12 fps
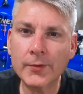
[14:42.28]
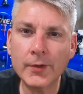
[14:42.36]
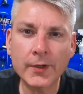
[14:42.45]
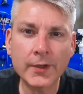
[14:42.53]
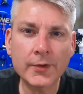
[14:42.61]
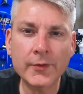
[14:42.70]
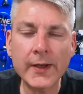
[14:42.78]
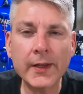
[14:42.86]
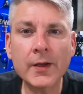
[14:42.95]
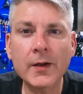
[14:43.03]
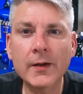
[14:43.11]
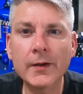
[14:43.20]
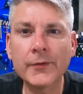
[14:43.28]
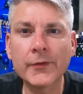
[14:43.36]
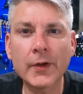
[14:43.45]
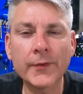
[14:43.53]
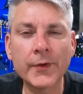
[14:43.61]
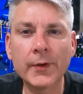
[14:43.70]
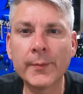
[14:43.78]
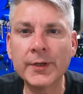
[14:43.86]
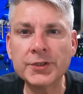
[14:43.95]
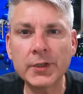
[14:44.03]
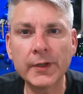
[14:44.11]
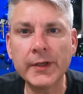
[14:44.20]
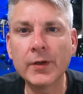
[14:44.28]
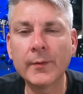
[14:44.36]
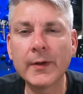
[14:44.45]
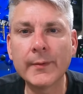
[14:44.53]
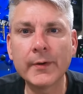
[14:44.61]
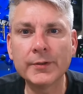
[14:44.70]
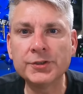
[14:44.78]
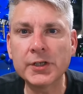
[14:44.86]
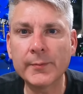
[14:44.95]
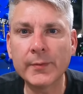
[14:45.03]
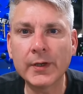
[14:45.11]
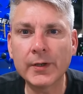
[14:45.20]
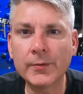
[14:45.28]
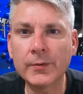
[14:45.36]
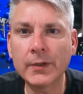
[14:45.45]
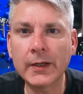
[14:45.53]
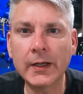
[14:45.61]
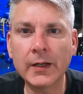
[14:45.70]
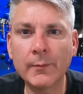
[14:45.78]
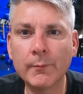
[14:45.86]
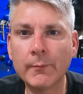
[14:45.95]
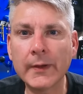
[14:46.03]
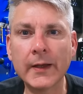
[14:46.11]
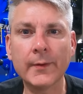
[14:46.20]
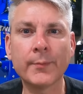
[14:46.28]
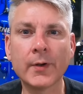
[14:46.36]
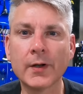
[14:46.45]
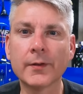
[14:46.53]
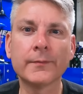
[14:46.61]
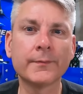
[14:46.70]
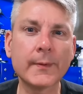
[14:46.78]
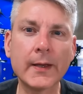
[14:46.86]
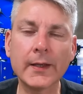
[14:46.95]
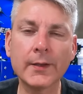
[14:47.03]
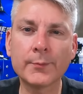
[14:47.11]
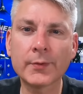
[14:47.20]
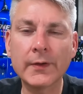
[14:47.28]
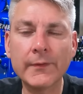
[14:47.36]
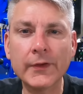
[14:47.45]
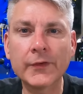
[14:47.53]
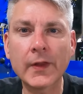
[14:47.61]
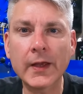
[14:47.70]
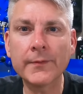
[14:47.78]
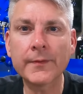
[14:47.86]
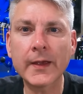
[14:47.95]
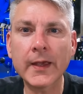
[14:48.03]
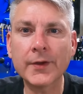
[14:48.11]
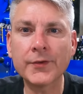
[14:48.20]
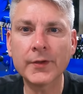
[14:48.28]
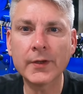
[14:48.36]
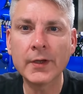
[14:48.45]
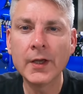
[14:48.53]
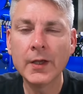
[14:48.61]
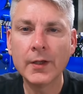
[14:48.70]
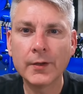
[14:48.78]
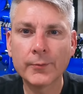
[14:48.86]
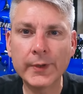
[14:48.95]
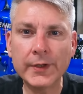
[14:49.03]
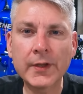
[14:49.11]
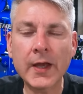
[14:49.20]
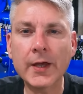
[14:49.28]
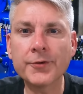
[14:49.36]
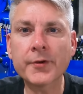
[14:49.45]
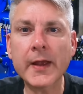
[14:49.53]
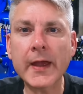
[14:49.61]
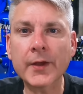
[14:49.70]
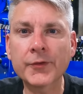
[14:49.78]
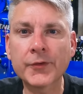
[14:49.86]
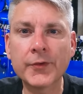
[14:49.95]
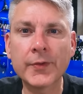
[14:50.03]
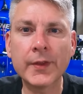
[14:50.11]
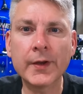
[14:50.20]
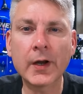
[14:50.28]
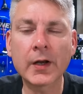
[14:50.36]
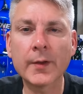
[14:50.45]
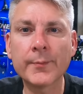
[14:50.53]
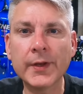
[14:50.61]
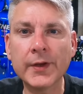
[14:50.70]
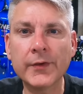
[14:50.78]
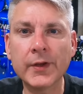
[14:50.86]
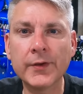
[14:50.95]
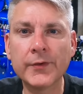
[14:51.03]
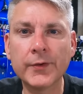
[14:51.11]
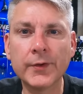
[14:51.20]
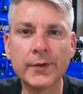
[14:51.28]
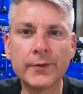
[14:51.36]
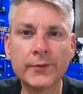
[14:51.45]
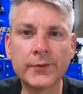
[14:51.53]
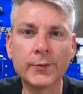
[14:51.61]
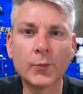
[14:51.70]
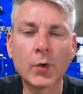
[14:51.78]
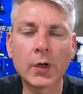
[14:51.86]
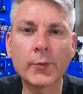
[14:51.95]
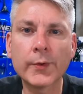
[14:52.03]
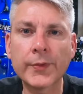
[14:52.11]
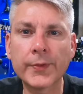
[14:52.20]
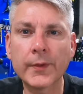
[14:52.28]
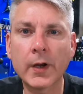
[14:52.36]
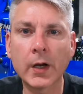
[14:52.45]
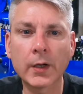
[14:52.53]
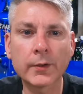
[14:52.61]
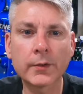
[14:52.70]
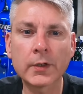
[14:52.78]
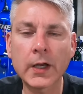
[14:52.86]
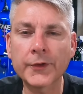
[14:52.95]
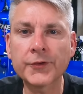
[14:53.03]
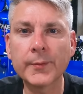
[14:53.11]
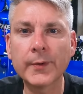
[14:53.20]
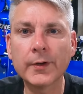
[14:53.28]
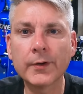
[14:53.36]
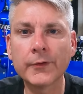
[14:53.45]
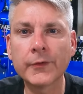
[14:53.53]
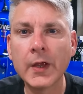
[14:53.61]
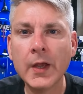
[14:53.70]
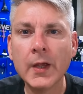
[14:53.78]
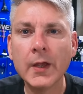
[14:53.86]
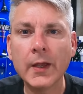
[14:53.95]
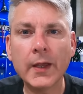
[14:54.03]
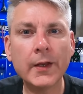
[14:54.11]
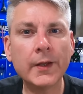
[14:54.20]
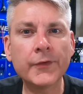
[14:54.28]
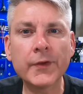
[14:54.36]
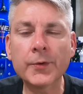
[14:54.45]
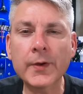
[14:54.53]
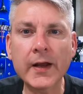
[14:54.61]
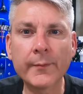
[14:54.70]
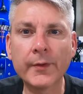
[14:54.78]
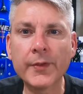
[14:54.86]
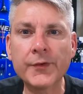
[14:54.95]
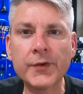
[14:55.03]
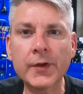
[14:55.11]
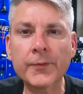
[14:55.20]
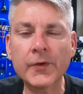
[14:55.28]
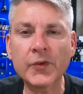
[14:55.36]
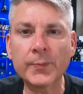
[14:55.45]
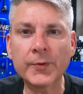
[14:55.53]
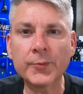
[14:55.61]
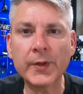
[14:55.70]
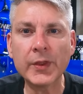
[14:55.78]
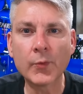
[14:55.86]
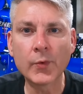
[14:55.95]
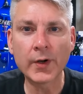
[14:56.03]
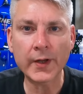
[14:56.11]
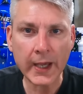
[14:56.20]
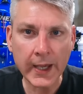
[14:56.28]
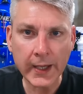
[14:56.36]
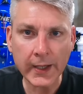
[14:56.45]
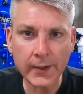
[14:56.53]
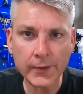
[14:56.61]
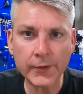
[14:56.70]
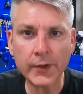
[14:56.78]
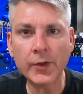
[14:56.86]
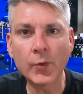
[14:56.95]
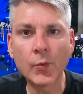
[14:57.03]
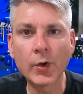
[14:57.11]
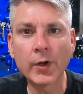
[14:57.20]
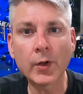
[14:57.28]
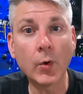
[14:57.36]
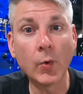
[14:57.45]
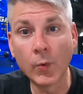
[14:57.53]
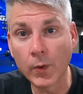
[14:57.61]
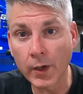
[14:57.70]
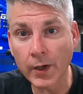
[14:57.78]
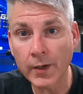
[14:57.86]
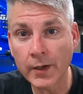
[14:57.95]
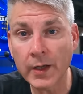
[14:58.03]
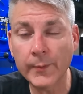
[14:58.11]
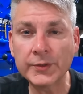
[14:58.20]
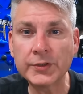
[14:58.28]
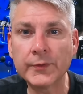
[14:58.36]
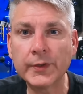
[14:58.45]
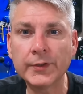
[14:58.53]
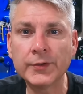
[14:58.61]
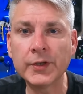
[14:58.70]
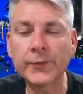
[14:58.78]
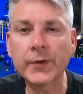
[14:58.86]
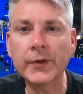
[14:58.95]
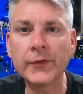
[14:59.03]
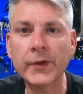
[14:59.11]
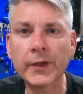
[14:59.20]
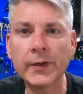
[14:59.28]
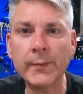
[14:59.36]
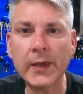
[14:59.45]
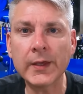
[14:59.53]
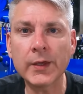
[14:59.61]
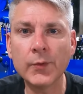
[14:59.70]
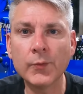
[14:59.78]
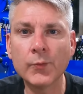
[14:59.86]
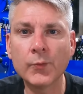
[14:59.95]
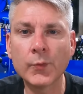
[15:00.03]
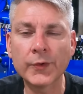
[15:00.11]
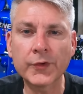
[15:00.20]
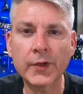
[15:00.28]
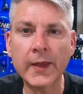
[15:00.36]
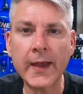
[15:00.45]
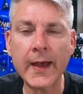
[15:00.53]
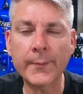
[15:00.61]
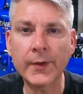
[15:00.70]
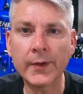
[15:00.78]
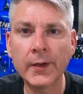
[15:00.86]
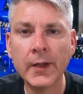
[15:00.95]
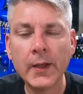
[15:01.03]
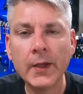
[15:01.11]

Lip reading: Look, credit cards, they're a bunch of legal mumbo jumbo. Part of my previous life, I had to read contracts that our company did to work with our customers. And it's incredible the difference between the word and the word or, how much of a difference it can make in what's going to happen.